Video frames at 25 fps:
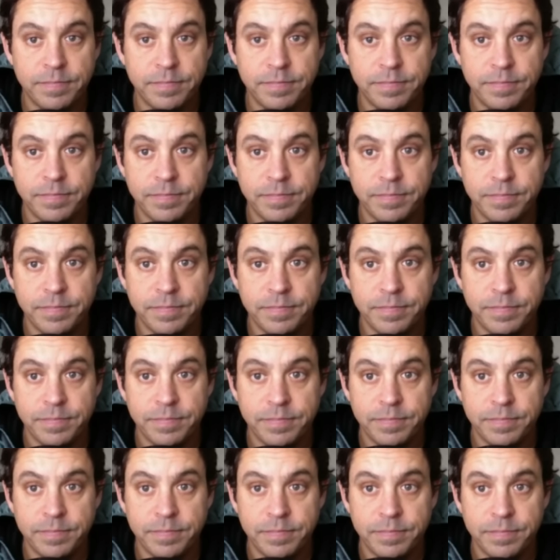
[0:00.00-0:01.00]

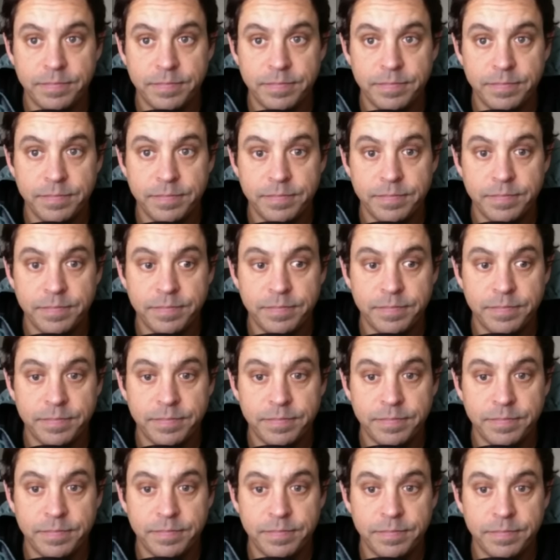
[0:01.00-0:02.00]

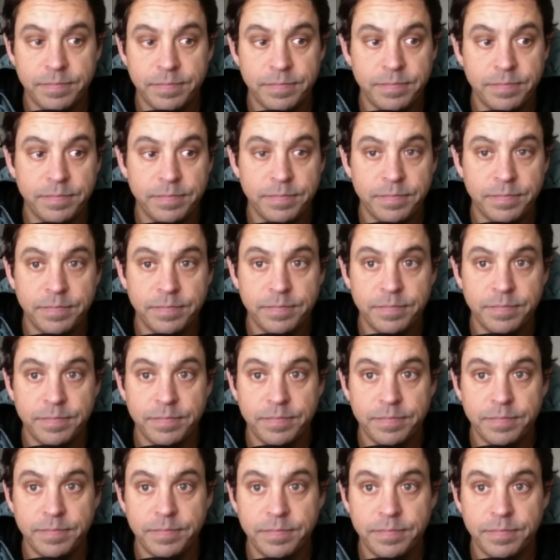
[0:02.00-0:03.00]

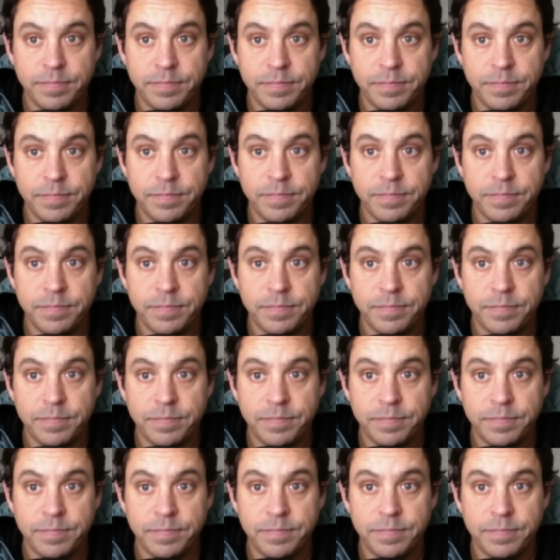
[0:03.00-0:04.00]

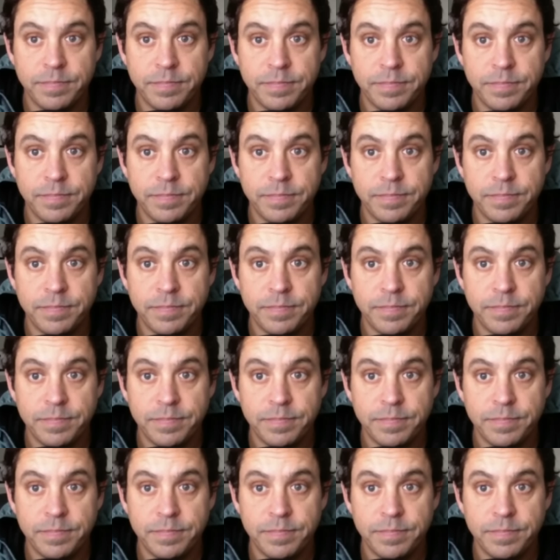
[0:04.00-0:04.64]
(not speaking)